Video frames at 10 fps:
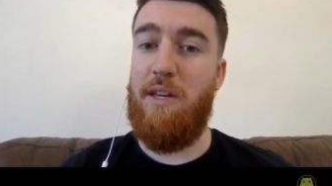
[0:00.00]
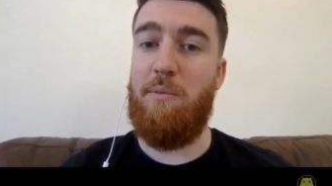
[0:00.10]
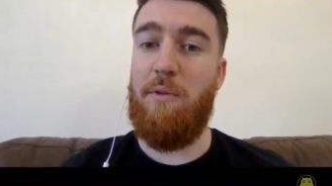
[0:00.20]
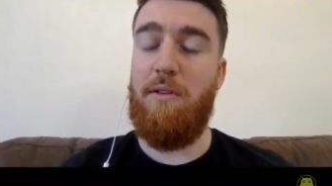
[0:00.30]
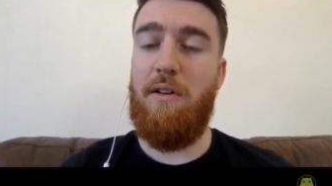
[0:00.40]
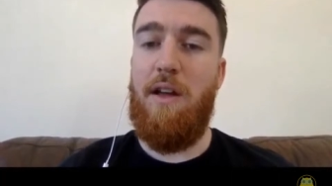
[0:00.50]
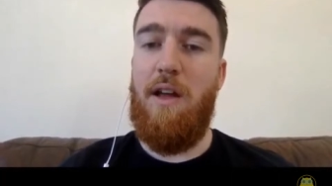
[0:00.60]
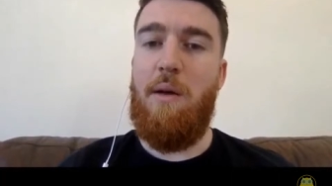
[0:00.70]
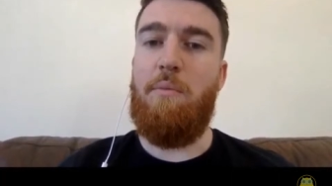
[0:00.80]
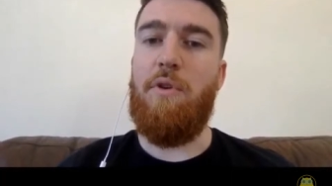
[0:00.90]
the people.
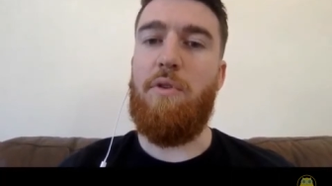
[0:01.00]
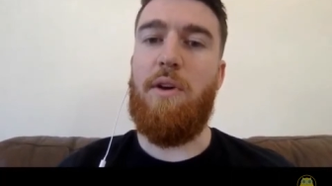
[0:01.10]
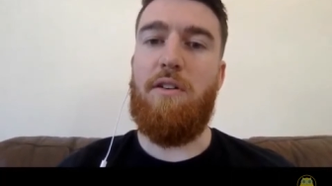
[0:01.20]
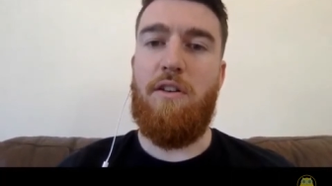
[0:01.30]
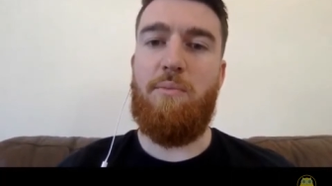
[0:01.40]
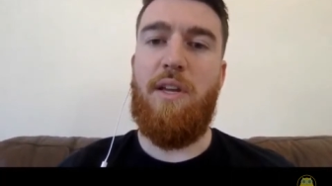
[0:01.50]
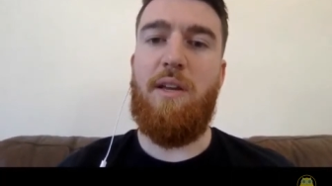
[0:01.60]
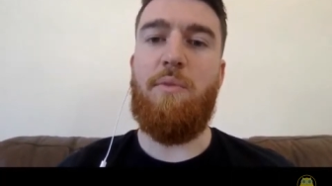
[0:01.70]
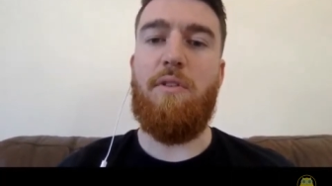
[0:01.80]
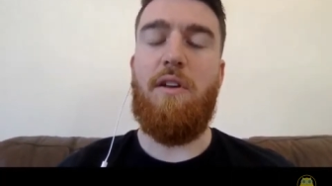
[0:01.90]
But when other
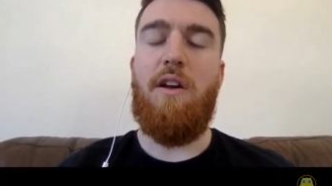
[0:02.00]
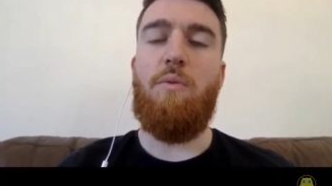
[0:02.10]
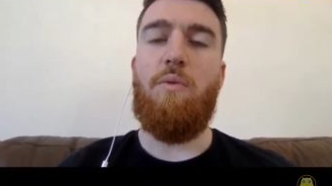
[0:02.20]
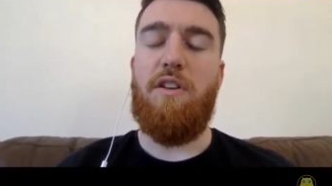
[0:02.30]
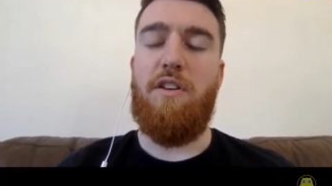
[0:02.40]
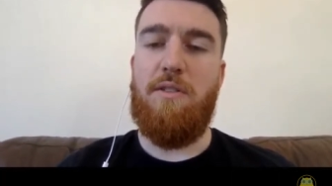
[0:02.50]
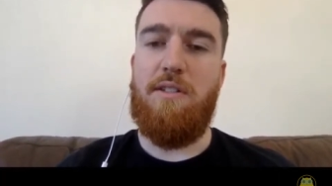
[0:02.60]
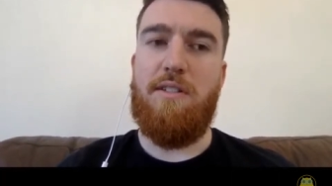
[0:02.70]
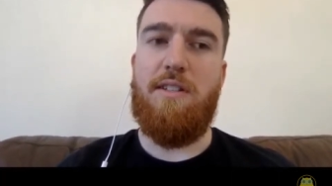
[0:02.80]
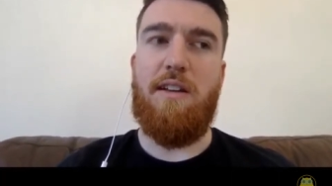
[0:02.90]
people were
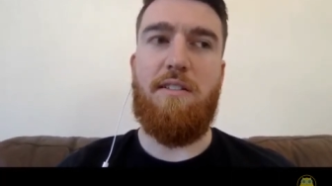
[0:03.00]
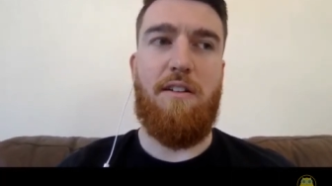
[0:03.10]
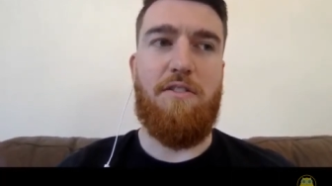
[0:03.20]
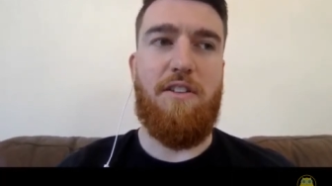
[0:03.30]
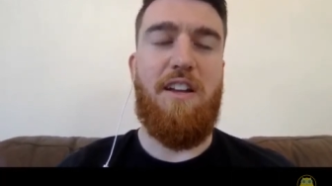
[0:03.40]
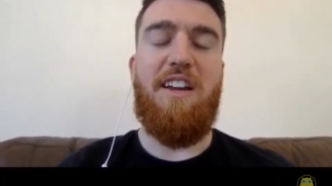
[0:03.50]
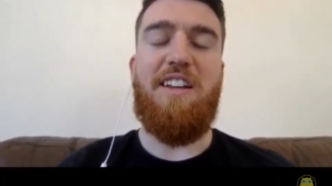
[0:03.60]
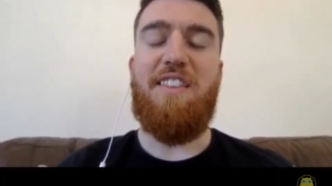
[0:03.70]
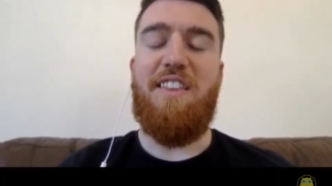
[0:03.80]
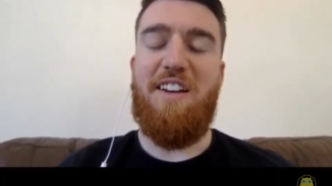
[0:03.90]
using the technology,
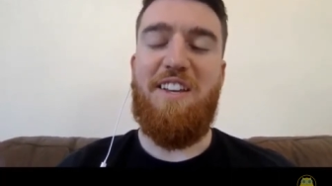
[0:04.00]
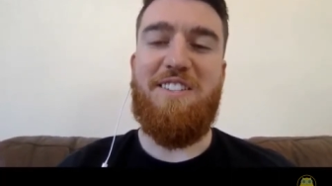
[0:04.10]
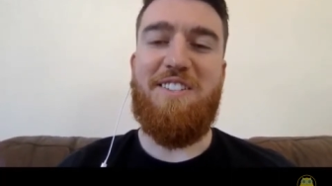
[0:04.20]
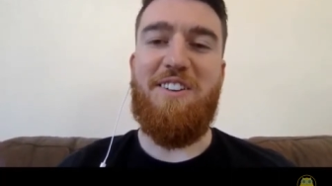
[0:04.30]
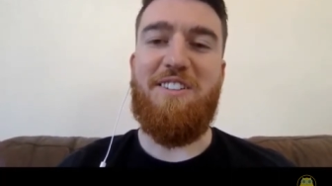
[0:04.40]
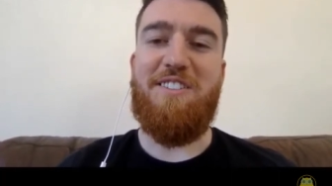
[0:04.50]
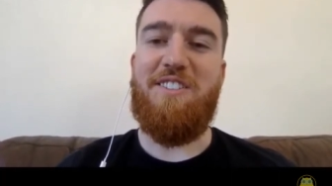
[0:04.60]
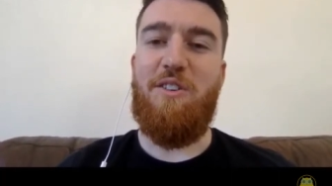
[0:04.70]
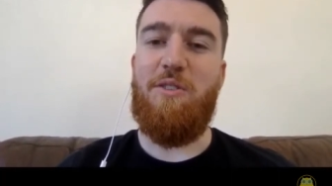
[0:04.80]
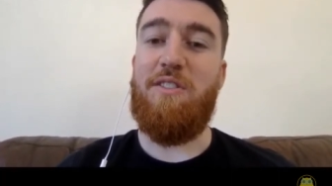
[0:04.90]
then he started to
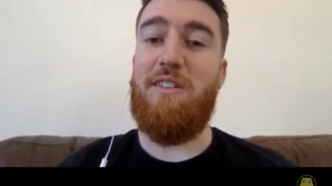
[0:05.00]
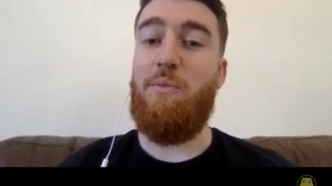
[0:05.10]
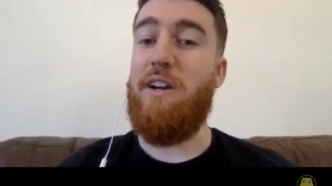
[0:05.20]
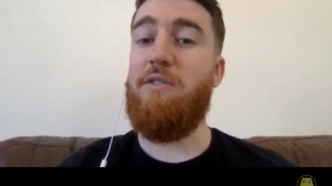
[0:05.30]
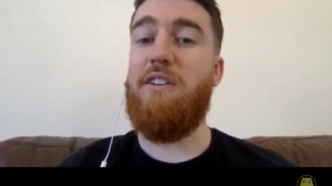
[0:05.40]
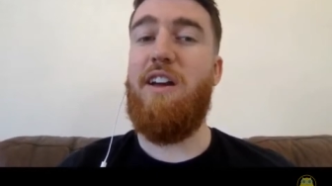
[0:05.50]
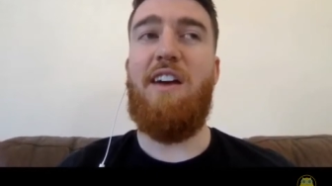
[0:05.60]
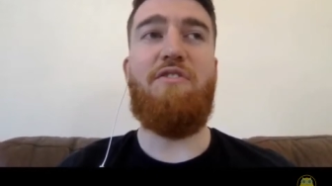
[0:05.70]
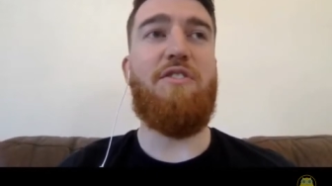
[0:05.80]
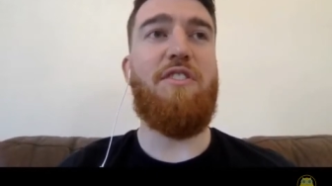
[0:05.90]
talk to them without
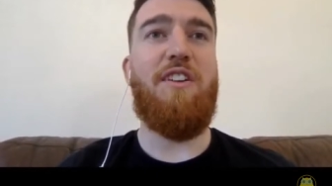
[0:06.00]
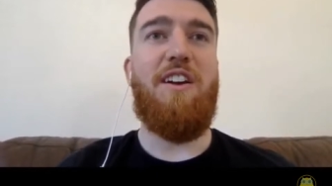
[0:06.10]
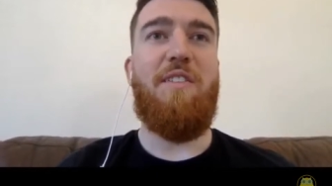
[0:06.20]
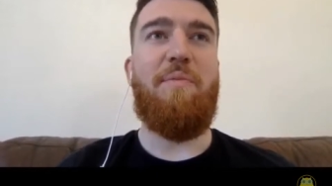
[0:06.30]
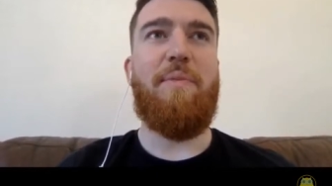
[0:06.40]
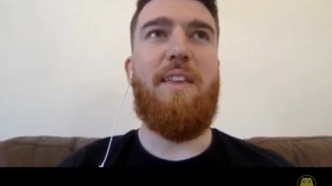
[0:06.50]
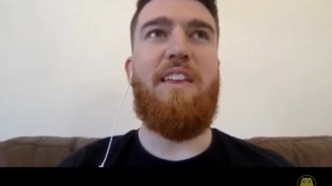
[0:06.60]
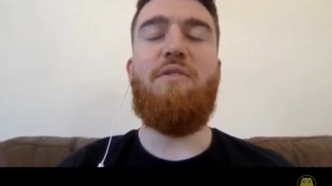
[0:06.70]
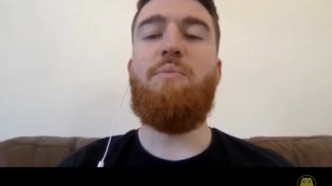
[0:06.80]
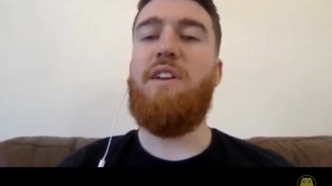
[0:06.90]
ever
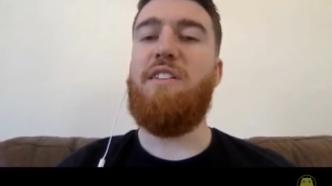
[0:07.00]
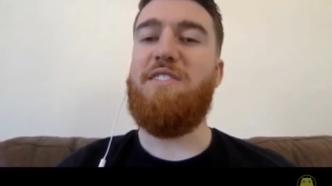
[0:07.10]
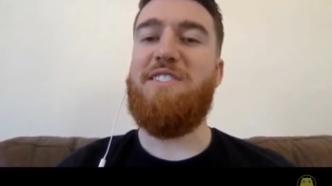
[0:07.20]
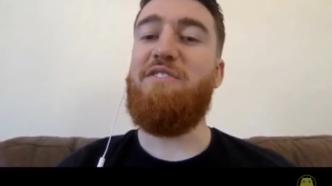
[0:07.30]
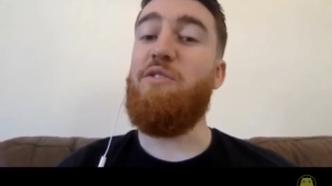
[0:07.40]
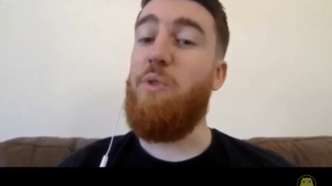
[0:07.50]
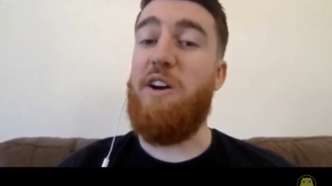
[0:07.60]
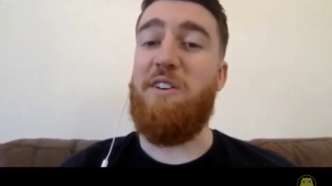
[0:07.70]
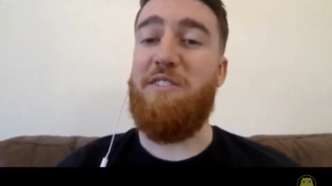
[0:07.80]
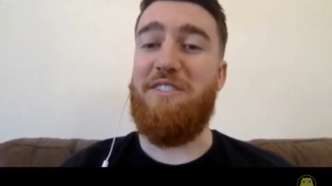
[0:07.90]
even being
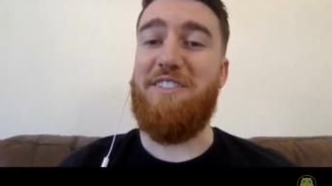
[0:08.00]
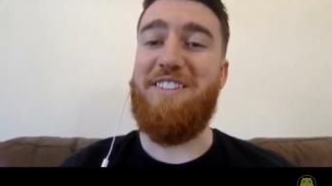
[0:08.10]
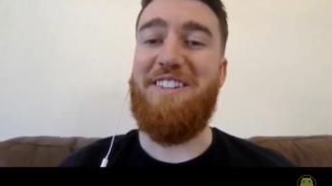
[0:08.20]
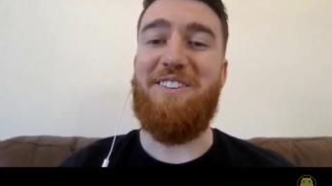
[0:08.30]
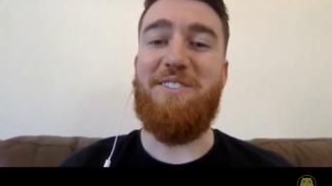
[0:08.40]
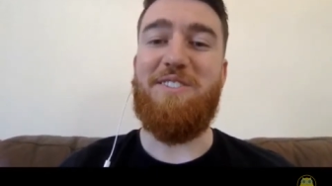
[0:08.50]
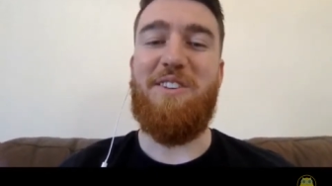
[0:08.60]
self-aware of it, you know.